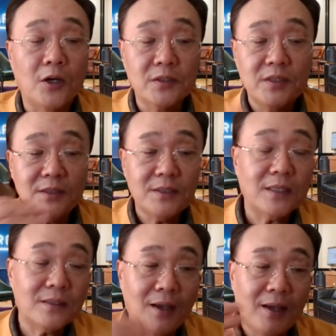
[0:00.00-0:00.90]
Until
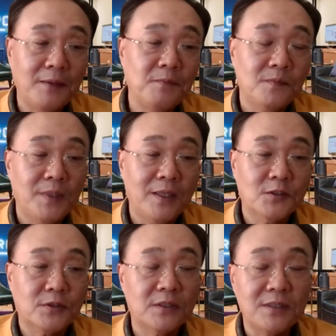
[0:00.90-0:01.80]
that time,
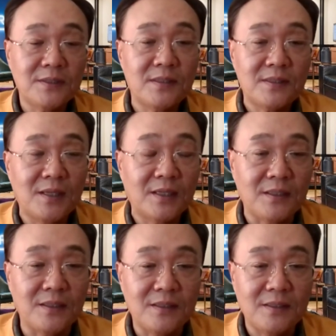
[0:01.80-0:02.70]
actually, this is
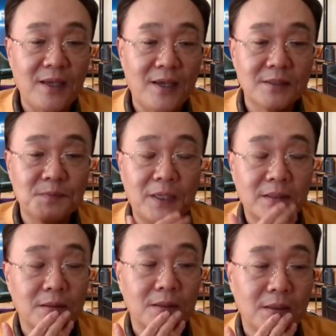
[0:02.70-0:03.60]
not DTX,
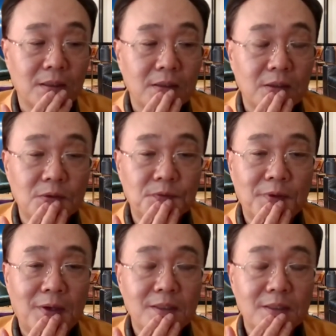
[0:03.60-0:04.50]
but you
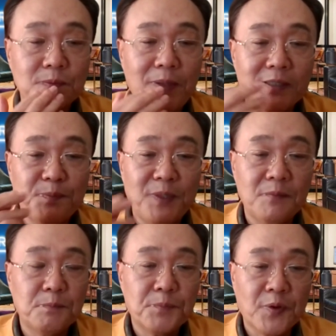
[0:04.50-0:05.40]
found a
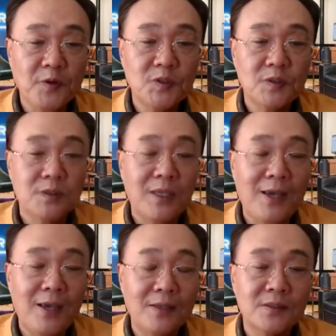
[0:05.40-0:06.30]
specific person
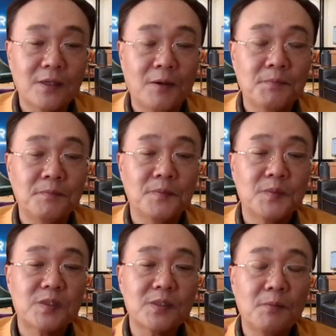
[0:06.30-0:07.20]
has some
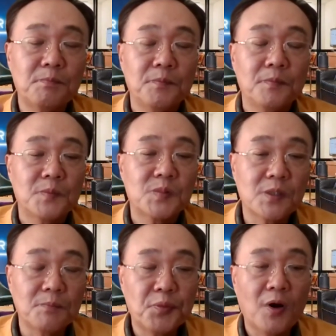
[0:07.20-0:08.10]
some
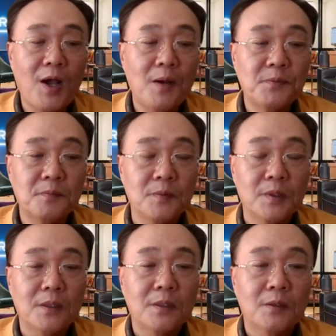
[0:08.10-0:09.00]
some problem